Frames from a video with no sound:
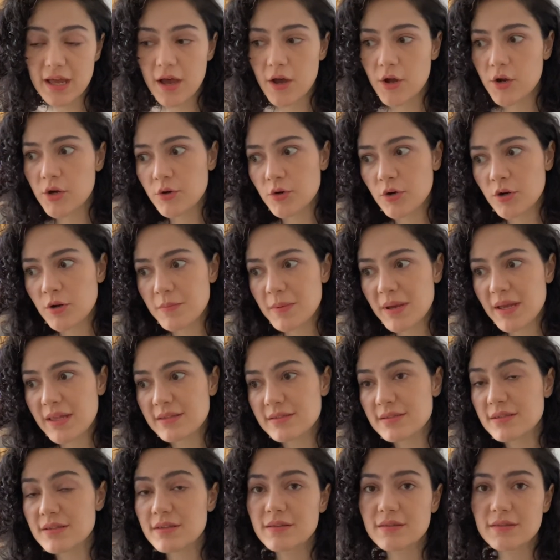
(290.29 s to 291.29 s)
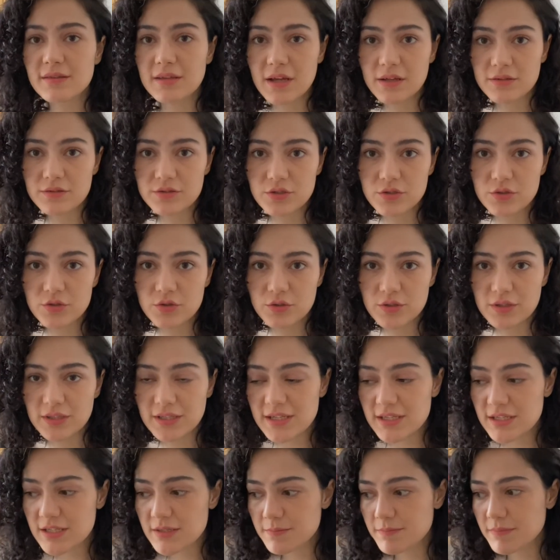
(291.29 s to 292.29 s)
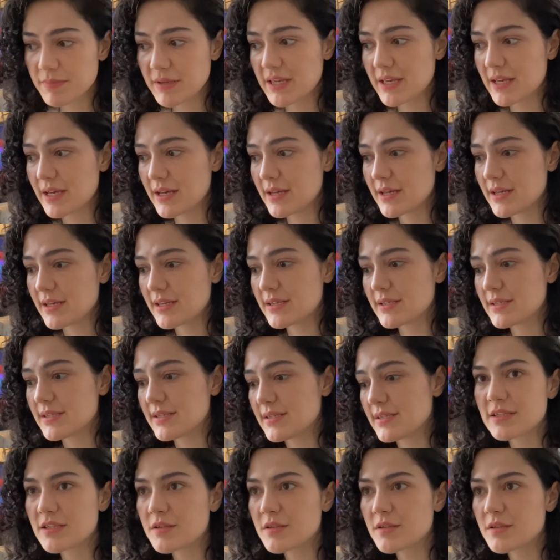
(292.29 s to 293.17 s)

I recommend not to do this because